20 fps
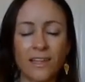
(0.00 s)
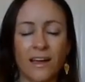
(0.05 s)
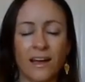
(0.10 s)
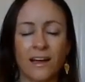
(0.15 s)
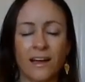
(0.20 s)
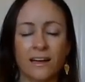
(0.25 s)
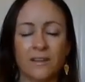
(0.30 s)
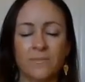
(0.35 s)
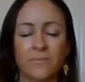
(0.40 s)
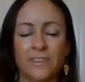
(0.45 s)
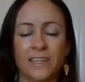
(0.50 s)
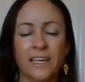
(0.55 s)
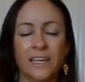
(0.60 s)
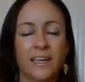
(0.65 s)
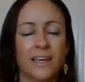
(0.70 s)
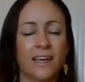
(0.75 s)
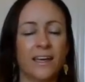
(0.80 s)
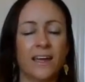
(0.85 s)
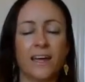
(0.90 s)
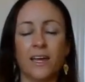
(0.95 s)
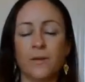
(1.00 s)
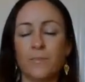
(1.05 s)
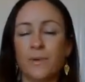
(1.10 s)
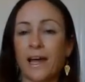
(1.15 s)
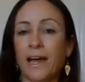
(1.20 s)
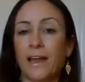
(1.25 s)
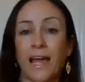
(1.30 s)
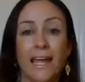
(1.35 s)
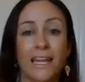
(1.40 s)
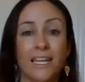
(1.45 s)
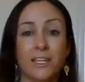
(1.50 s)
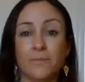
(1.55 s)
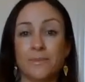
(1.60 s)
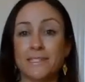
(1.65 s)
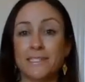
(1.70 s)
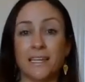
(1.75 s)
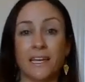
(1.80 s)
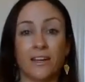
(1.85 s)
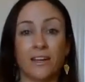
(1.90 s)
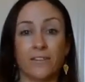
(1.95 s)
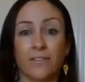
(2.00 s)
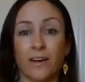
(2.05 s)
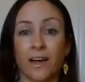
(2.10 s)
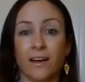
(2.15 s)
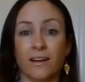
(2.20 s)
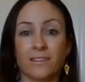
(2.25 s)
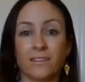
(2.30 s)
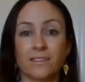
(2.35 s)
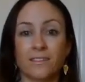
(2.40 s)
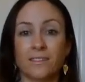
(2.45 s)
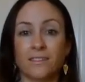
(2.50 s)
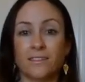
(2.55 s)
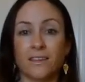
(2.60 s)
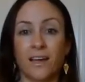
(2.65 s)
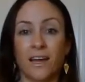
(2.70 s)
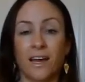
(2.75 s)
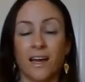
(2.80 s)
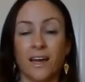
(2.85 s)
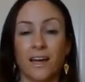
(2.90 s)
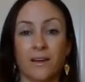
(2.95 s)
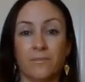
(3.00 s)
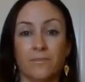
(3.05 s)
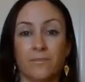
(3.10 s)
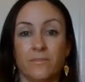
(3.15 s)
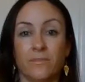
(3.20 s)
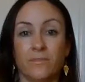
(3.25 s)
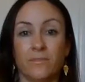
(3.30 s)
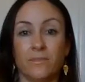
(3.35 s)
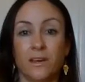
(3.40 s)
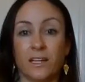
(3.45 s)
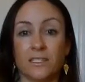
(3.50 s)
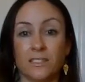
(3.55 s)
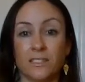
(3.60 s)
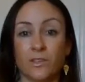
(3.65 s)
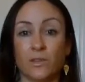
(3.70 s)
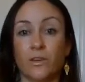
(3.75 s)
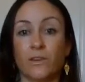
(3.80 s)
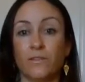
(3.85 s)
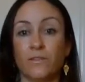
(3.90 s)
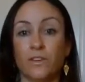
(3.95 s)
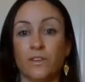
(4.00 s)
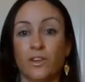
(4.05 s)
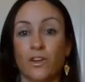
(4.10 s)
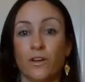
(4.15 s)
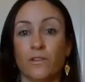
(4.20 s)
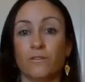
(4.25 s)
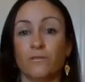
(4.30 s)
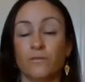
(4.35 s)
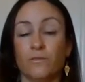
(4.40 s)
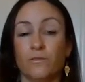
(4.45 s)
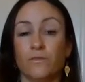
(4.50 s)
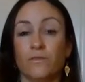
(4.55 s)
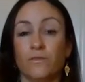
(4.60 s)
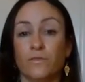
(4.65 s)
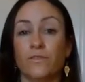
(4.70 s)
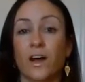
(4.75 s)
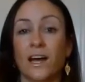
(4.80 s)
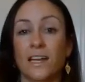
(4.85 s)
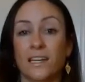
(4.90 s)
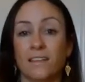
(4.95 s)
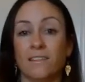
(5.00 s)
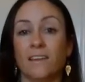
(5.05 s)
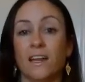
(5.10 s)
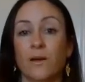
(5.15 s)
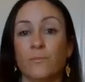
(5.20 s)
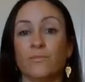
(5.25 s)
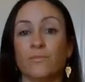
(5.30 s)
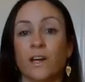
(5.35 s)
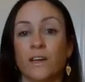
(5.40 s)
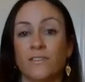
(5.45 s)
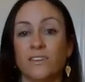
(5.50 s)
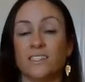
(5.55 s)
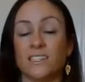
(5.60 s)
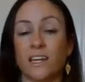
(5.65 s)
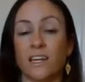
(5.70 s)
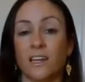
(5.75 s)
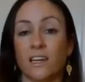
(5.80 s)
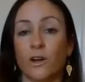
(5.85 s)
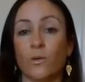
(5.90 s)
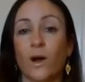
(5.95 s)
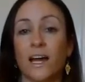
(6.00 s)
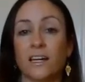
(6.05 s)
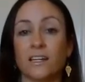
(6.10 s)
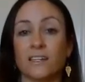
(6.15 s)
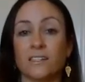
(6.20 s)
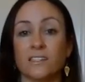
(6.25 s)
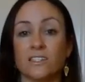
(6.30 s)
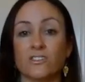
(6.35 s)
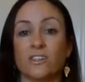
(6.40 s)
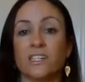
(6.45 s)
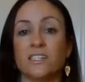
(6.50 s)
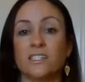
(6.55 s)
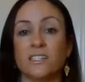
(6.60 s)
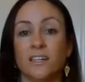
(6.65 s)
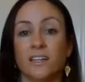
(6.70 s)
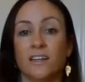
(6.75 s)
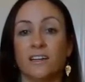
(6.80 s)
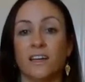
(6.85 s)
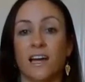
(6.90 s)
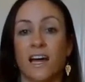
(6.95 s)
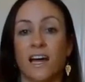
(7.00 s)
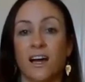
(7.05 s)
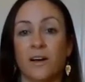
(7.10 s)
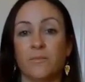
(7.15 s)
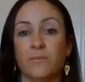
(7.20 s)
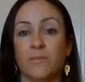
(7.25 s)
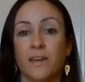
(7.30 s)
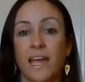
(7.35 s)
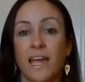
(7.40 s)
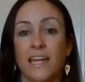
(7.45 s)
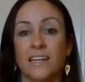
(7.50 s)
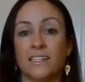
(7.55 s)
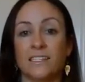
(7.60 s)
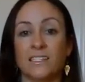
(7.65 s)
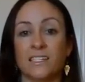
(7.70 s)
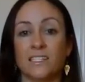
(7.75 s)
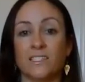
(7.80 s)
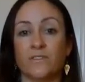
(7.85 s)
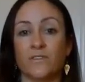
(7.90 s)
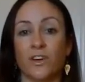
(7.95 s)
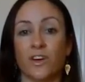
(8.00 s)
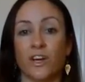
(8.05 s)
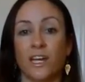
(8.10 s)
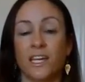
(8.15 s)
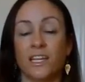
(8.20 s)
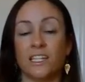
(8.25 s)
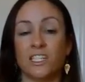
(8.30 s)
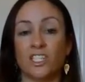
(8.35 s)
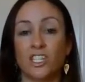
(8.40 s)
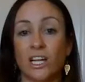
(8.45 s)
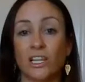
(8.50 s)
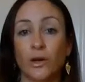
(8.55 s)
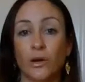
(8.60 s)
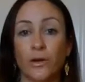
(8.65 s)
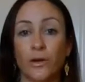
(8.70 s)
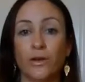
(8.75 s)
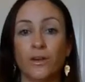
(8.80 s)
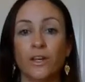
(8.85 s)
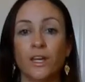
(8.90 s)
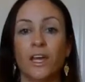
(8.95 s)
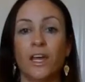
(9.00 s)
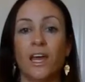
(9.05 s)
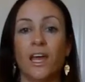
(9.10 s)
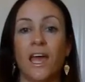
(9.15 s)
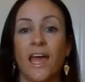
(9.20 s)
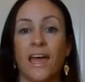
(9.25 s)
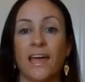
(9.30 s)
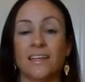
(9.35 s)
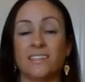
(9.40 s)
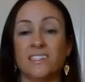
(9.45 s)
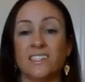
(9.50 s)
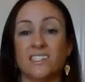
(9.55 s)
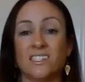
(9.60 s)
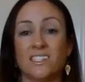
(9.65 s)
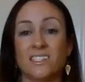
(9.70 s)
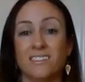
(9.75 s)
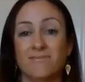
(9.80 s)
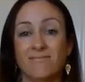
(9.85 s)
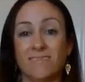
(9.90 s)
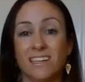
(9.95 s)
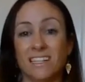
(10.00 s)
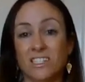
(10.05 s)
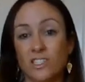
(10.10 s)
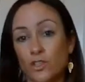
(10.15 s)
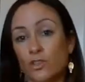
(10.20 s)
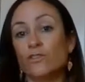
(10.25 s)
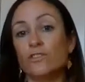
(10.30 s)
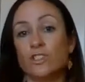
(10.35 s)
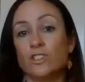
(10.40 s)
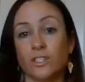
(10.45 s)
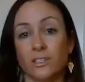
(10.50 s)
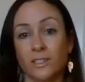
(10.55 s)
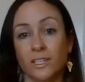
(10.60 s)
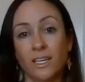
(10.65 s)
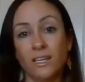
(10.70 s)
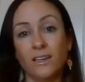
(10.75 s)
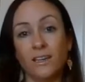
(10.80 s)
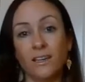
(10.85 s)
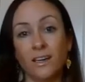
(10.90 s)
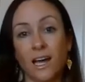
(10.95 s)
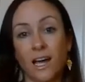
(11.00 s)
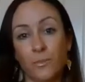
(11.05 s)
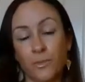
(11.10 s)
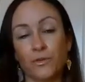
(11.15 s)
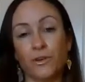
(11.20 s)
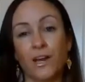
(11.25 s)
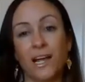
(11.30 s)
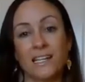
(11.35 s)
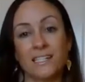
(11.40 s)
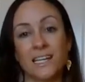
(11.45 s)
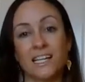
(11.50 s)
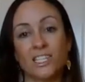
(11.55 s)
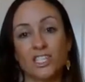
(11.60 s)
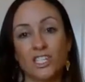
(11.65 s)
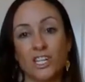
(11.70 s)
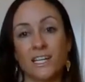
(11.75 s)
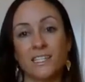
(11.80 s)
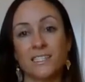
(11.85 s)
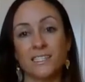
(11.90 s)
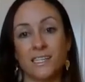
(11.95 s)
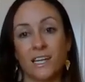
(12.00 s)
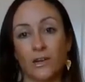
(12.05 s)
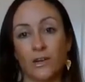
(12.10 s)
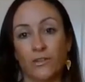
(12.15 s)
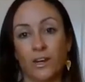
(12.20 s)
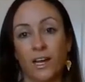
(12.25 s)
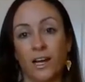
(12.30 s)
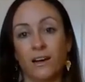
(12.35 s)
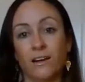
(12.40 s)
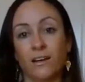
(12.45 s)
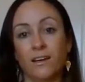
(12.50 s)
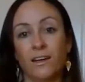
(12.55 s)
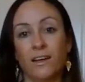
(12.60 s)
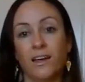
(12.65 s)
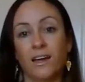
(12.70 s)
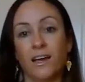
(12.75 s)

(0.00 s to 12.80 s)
About 80% of us are sort of, finding that our breath is getting quite constricted, and it's very shallow, and it's usually up around our chest area.